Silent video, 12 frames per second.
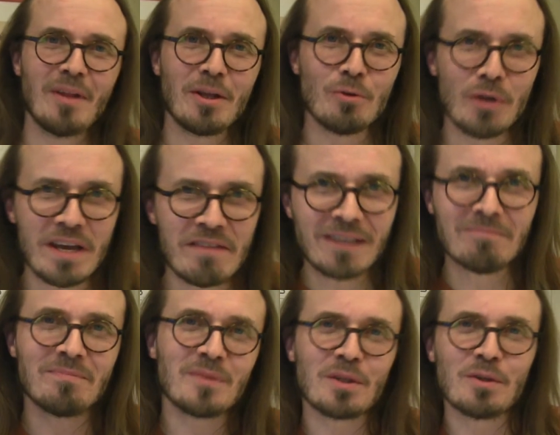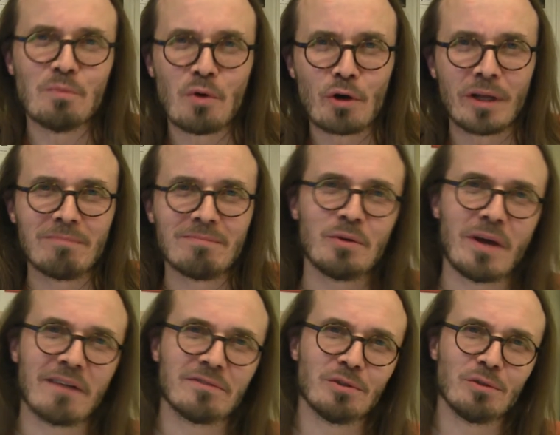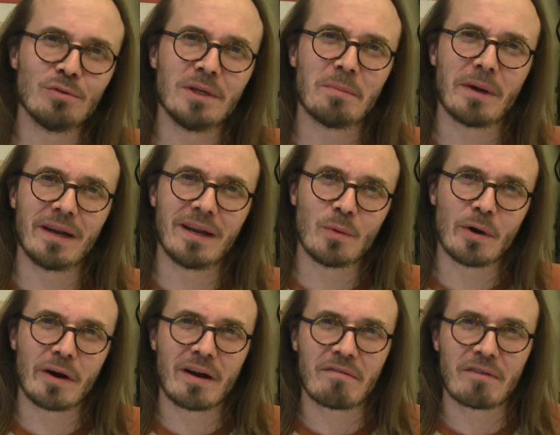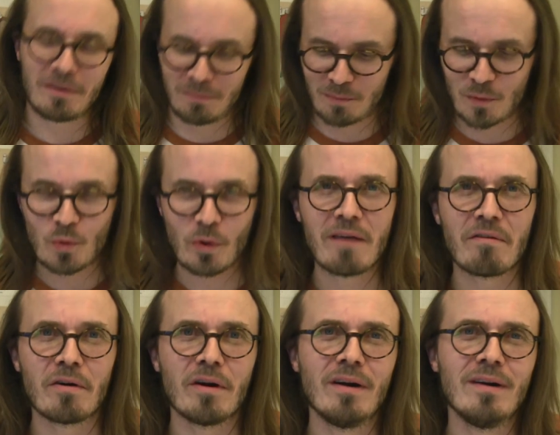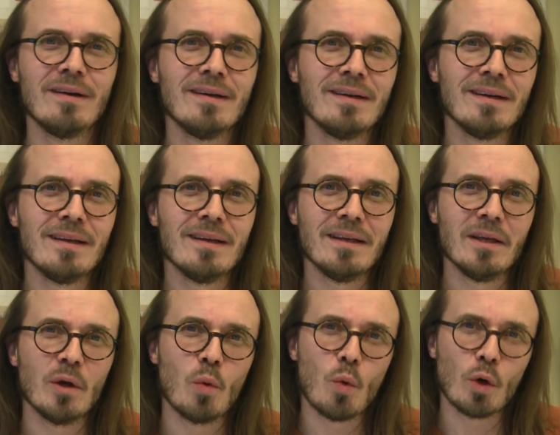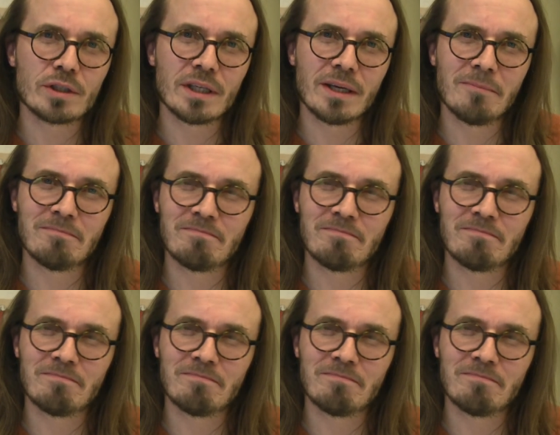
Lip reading: Good evening, good morning, good afternoon, depending whenever you're watching.